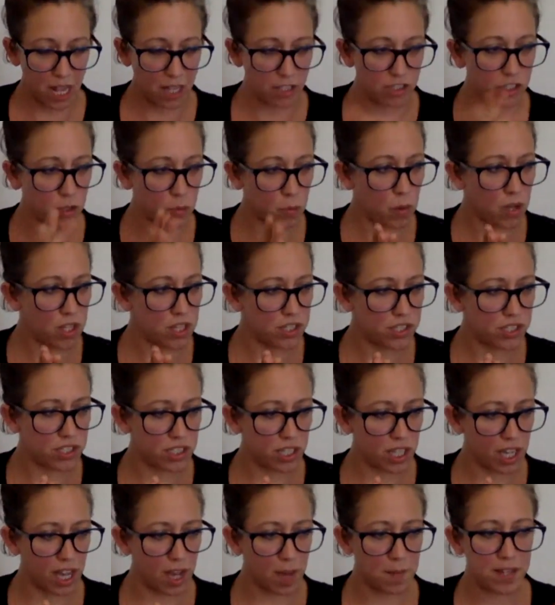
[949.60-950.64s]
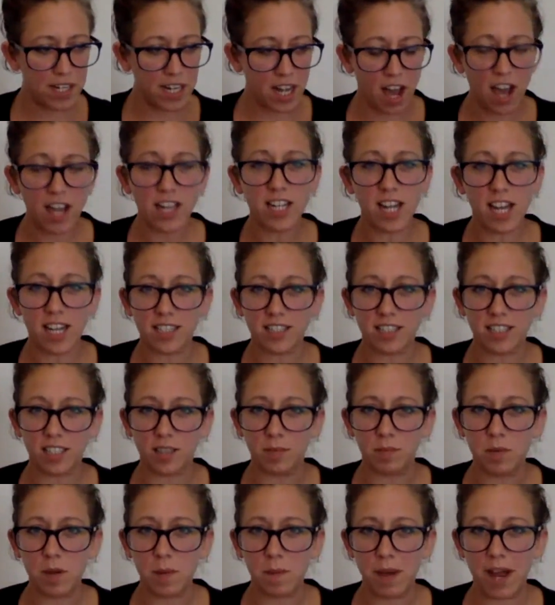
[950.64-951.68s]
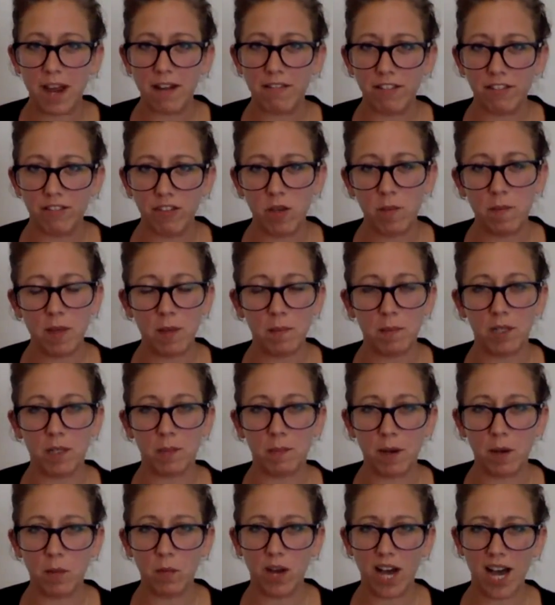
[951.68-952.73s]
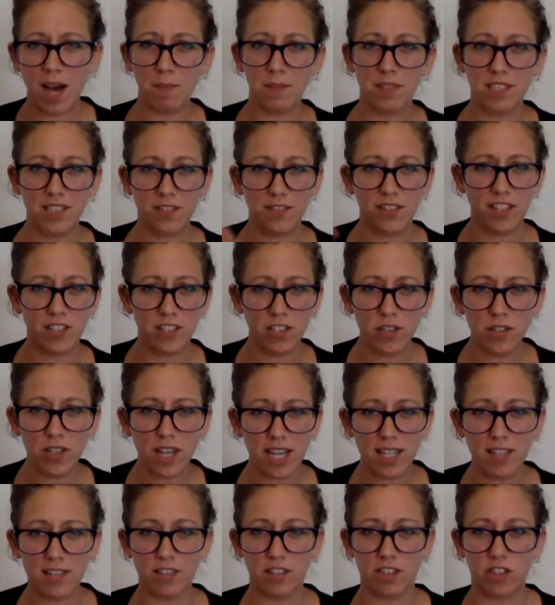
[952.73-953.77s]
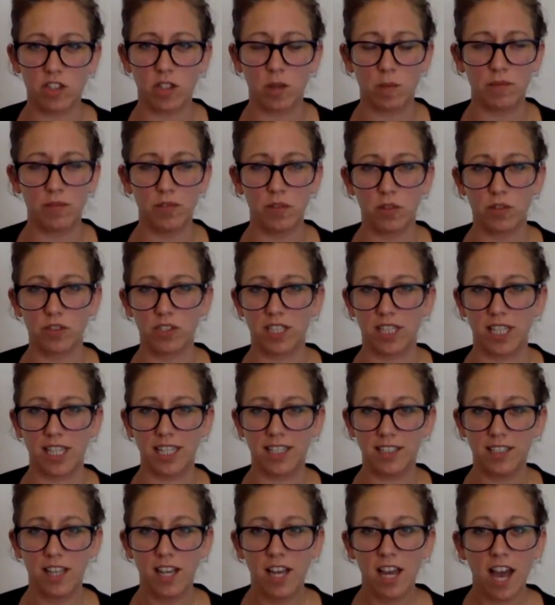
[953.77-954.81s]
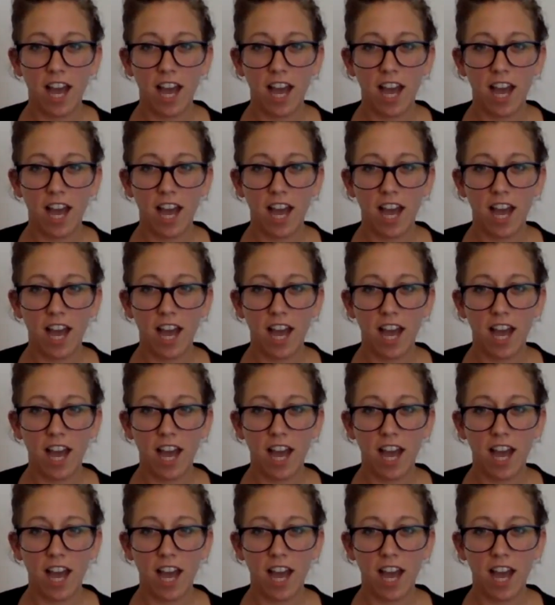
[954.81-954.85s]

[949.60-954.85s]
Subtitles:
So I'd like to prepare a few people about what happens if they do get into the top 40,